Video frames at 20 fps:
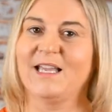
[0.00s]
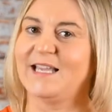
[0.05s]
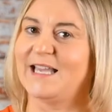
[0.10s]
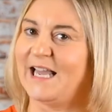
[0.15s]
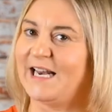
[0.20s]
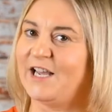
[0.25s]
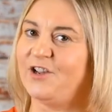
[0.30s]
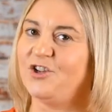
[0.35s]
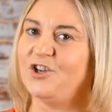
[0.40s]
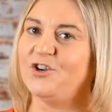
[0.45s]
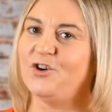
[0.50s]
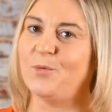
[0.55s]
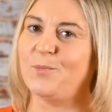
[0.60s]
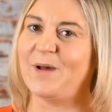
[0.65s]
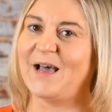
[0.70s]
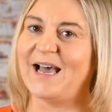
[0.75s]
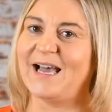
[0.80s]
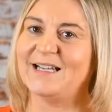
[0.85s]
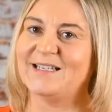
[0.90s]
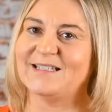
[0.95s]
Get out your
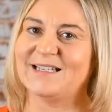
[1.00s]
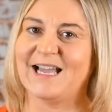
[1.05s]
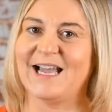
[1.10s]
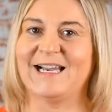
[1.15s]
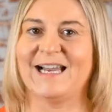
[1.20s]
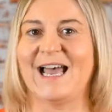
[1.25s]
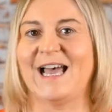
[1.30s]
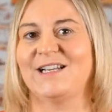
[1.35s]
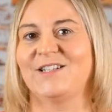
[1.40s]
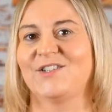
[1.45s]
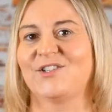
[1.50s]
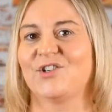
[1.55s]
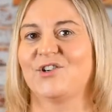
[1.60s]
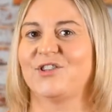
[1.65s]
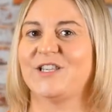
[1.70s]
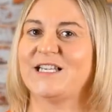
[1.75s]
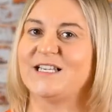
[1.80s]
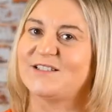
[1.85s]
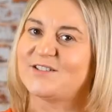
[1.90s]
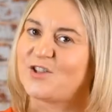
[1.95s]
notepad and answer
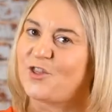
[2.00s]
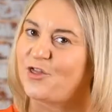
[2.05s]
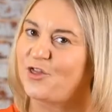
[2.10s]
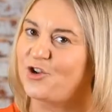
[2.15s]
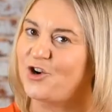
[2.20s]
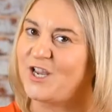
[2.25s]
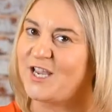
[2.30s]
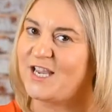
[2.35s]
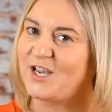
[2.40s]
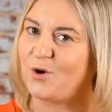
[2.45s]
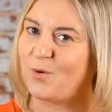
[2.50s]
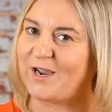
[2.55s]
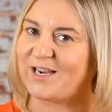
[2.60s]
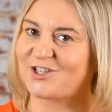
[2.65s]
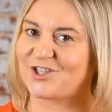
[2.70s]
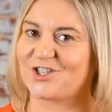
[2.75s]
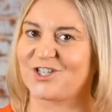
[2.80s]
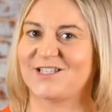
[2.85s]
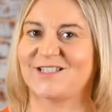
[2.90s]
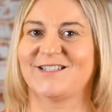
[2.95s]
these three
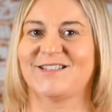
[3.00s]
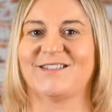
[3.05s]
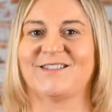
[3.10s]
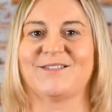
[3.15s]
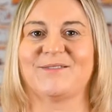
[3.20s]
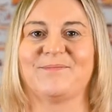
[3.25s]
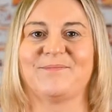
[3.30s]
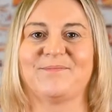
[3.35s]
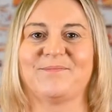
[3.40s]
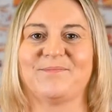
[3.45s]
questions.